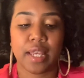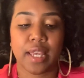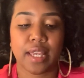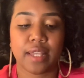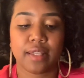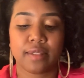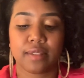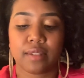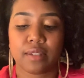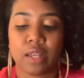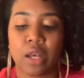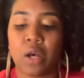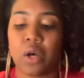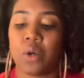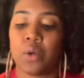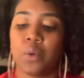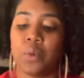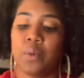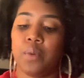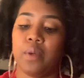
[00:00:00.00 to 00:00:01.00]
And
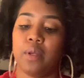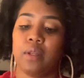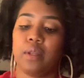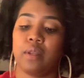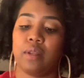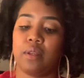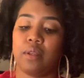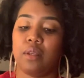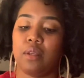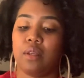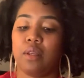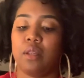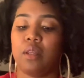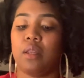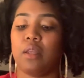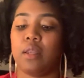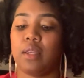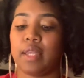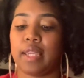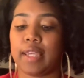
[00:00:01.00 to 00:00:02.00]
so
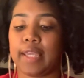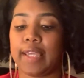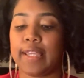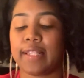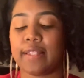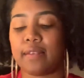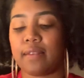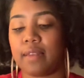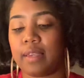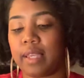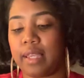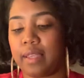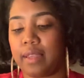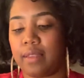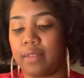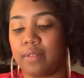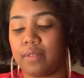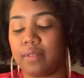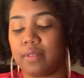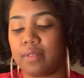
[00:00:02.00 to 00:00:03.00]

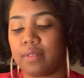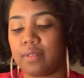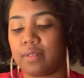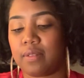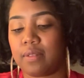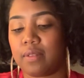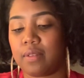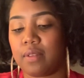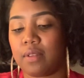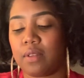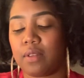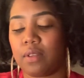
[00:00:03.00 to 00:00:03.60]
it's,